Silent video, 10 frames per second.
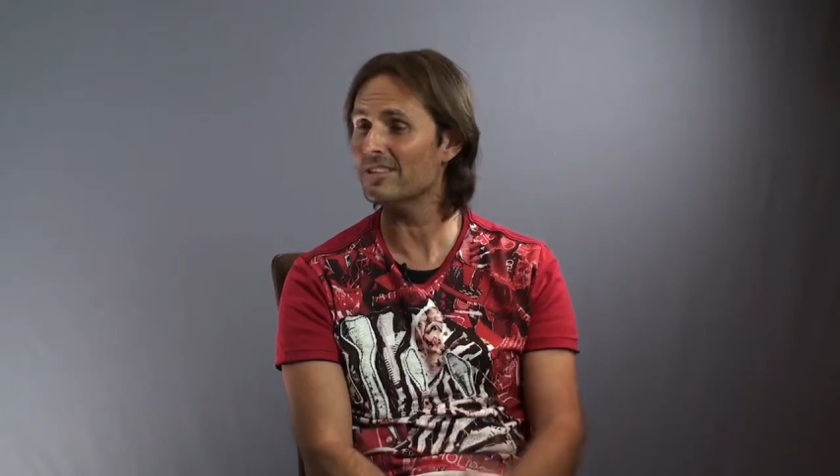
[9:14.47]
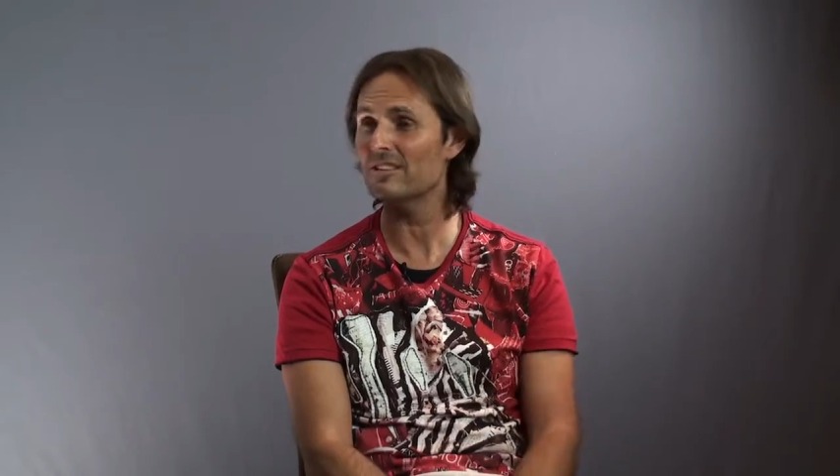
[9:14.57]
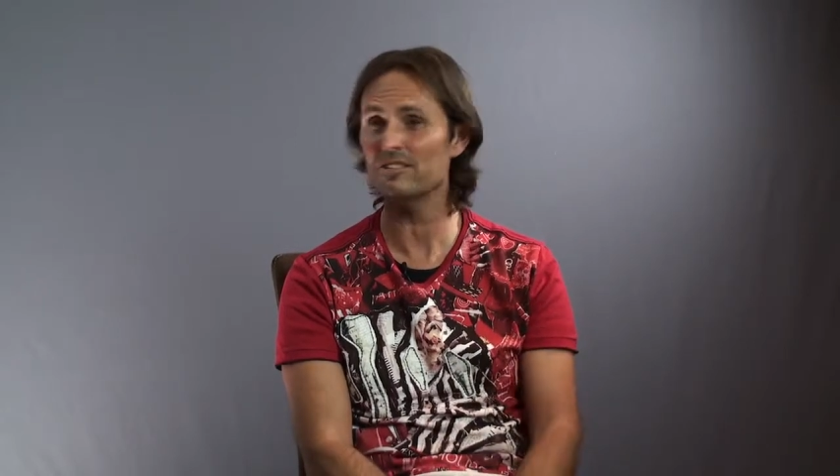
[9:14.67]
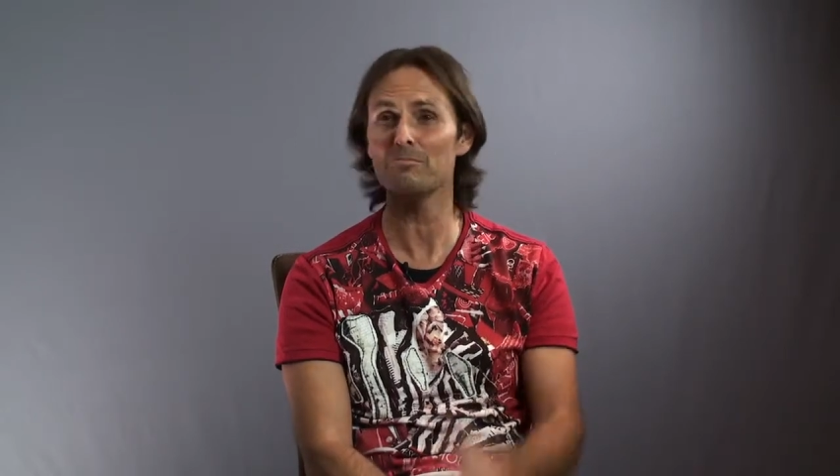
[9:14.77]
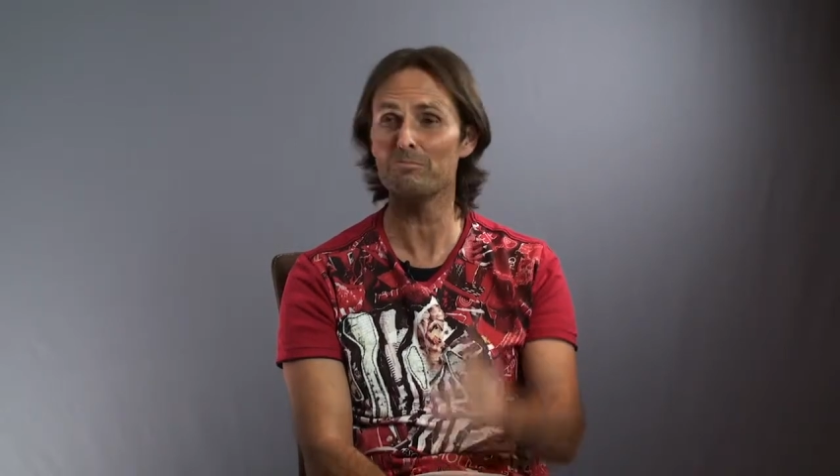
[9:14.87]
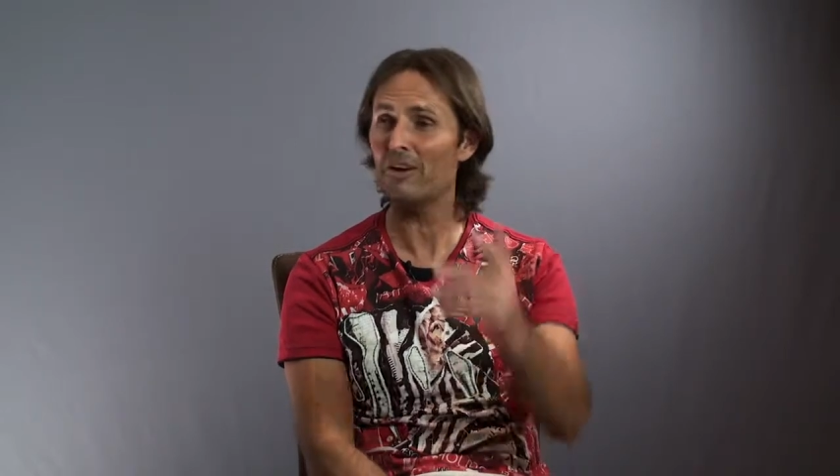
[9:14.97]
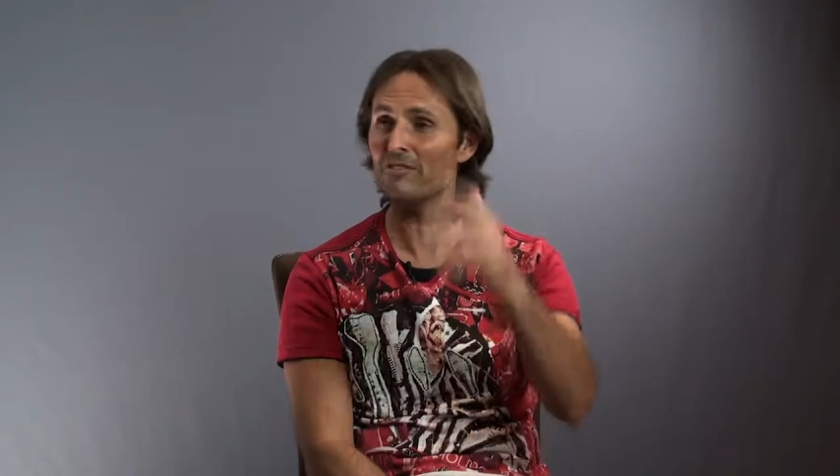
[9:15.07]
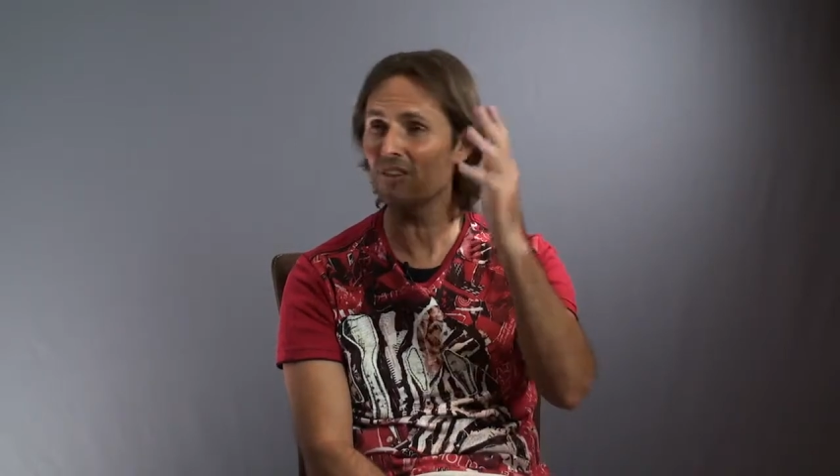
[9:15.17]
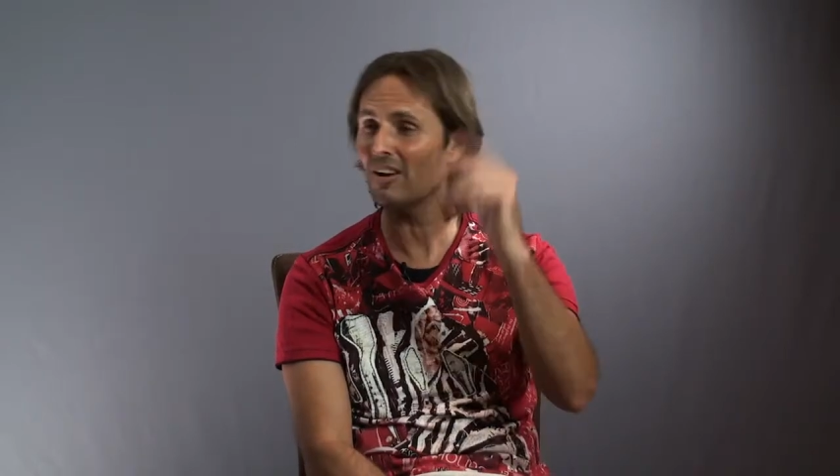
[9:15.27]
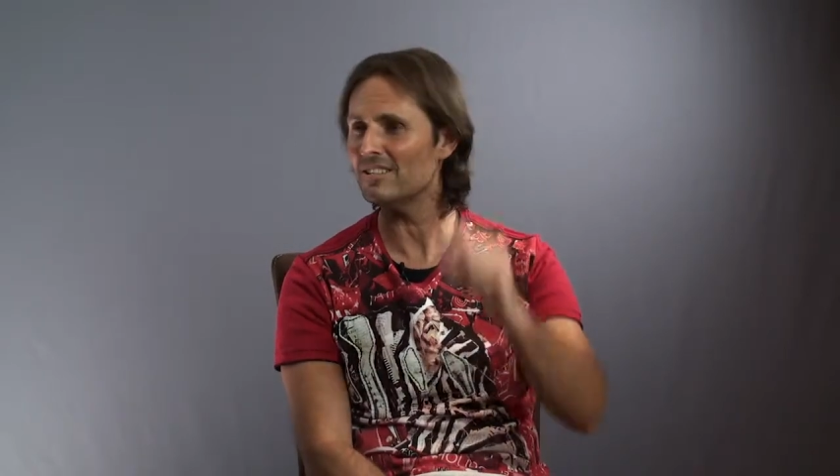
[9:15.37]
you know, you're
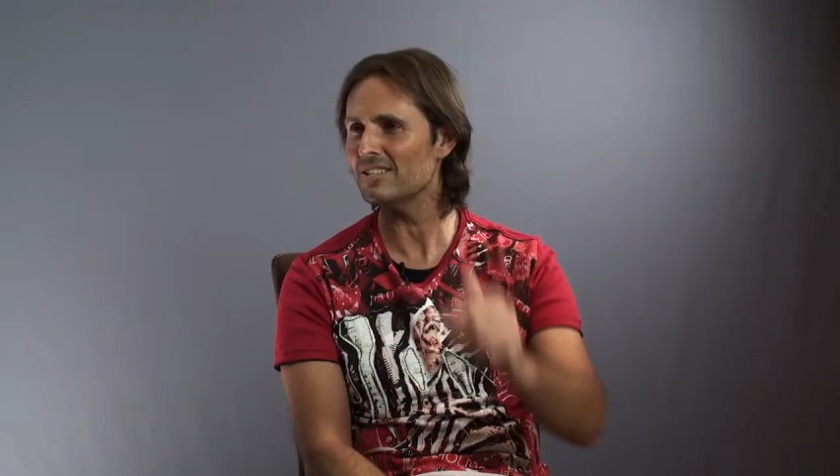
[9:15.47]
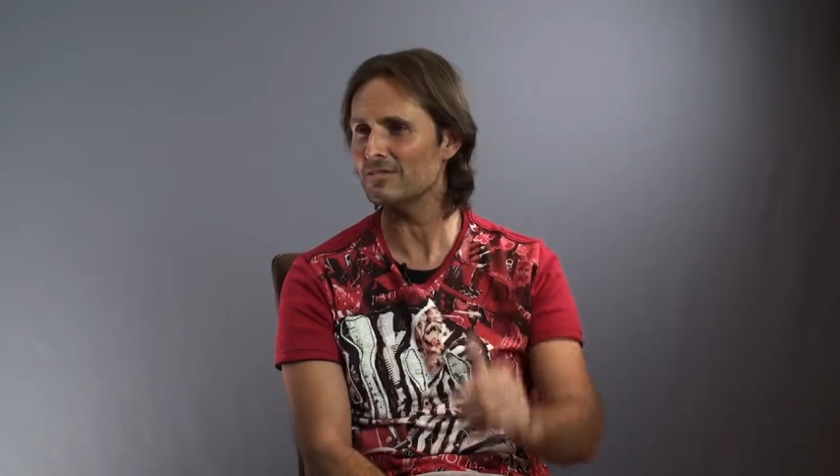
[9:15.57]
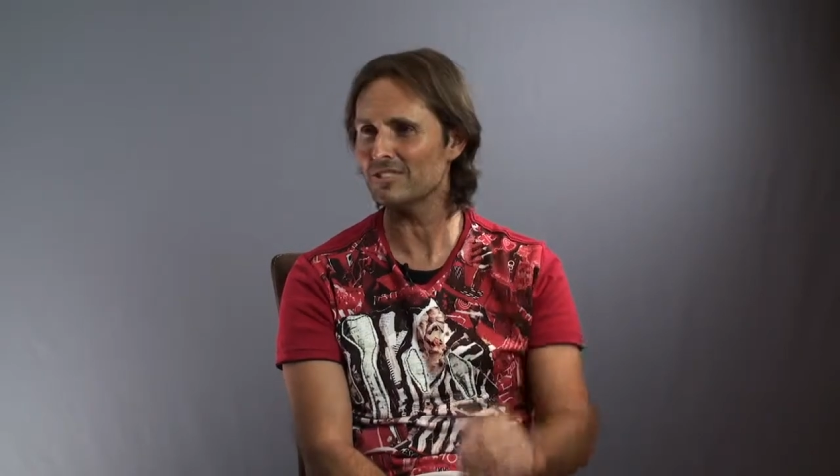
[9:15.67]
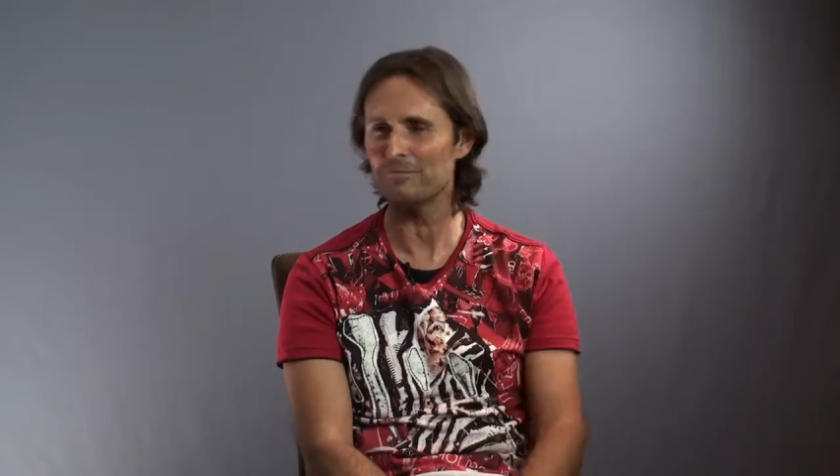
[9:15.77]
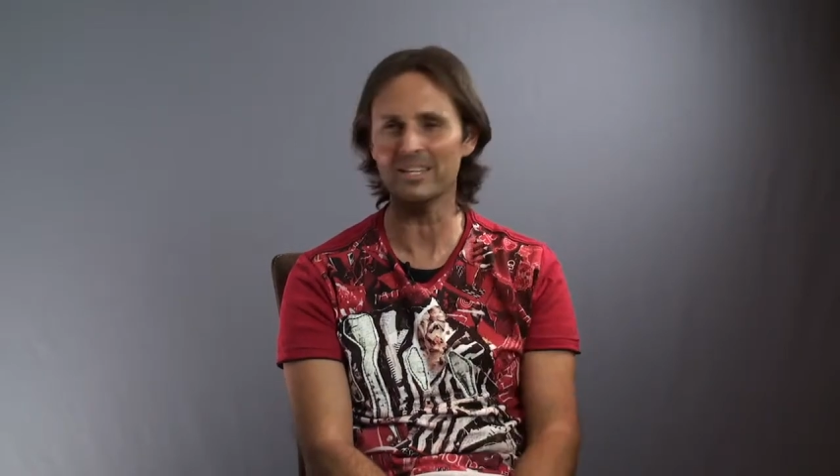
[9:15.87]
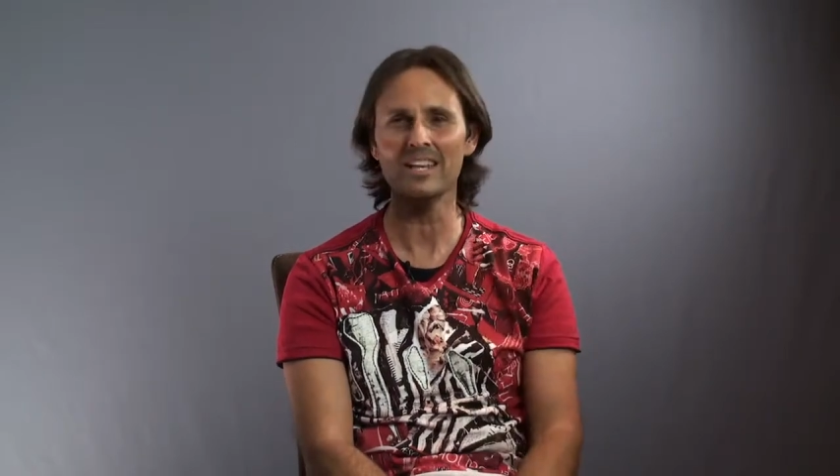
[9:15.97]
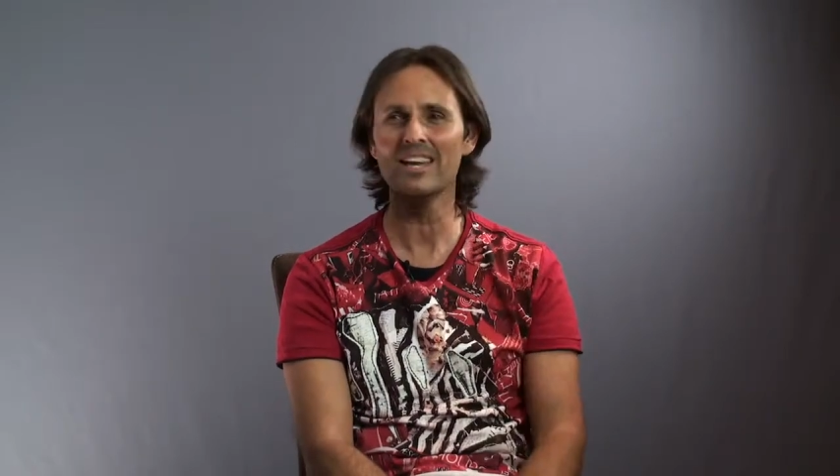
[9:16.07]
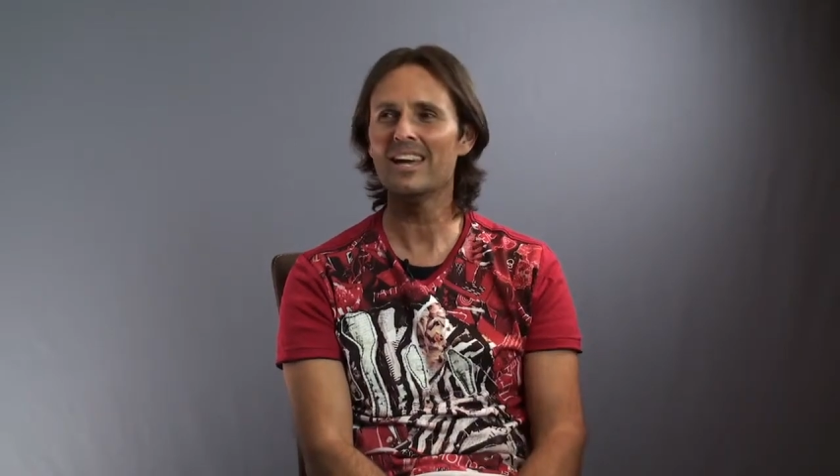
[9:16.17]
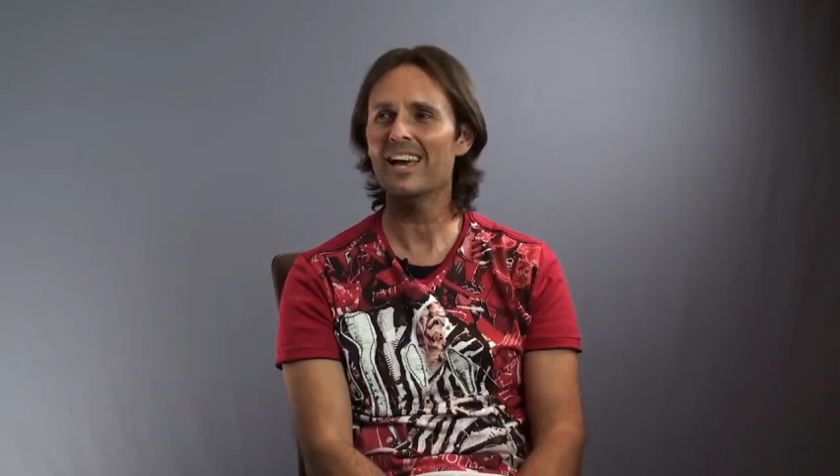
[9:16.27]
both 90 or something,